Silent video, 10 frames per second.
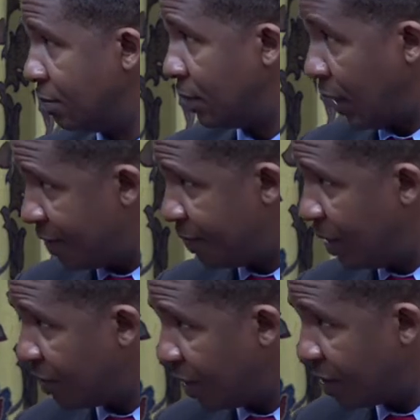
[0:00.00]
I have been
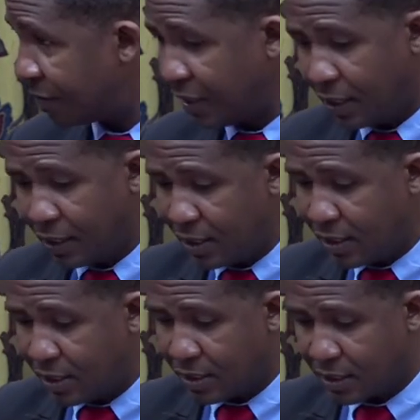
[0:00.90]
involved in
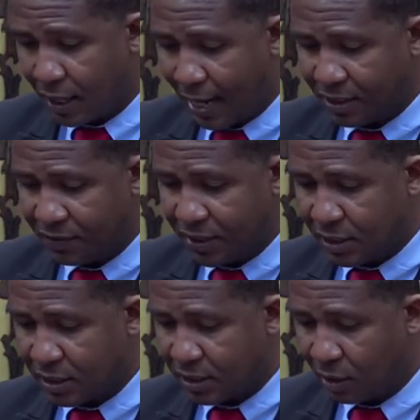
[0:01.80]
these
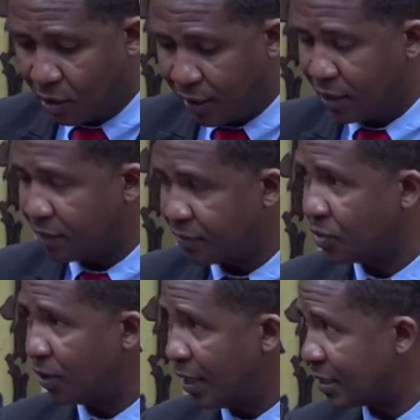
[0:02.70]
activities long enough to
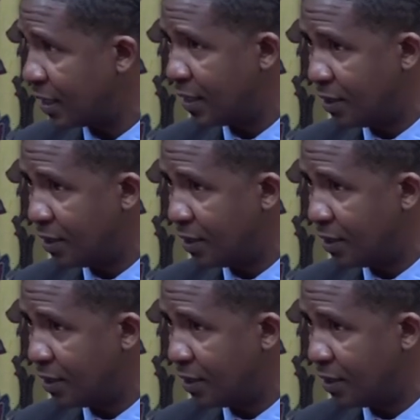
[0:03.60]
understand the